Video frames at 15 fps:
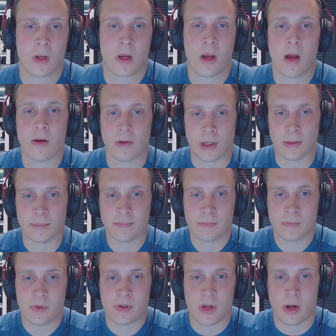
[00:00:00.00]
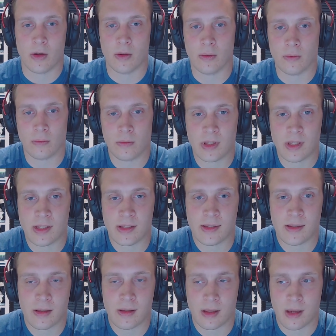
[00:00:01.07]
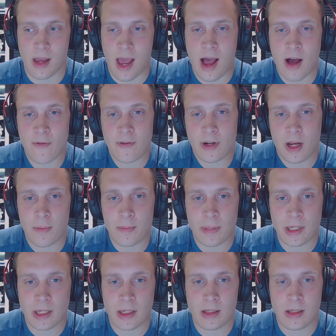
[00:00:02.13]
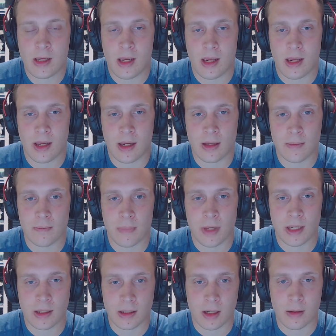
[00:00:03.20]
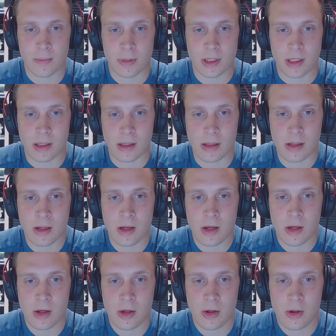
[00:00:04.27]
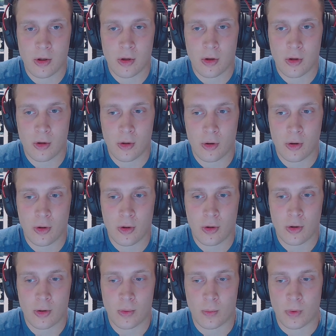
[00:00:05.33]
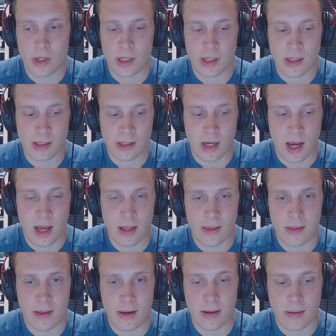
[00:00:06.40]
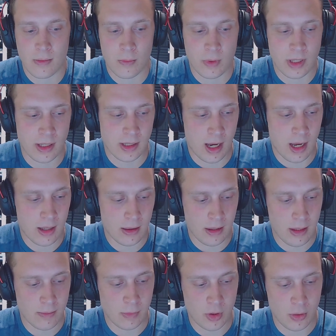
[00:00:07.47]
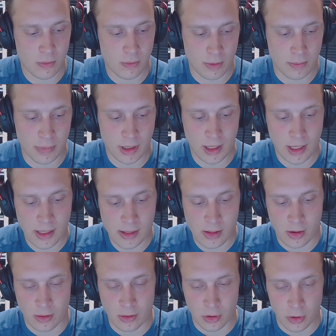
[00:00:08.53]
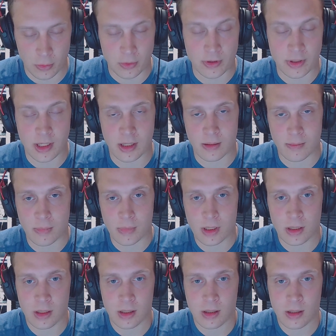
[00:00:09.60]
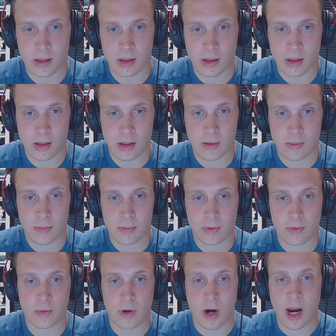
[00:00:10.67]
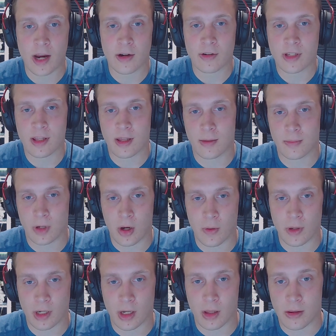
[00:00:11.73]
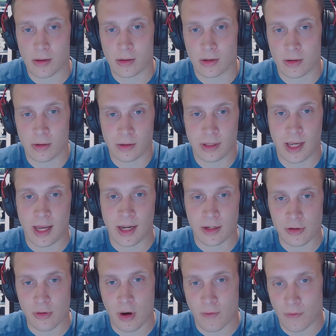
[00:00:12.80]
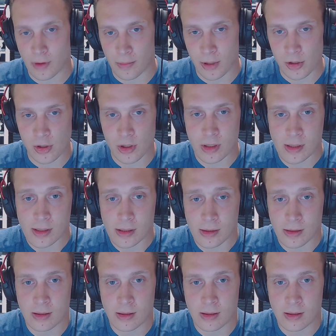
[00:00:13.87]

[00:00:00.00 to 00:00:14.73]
Okay, so the Alpha Company and Beta Company, we got them to replace our Noble Team prior to them going on their catastrophic missions.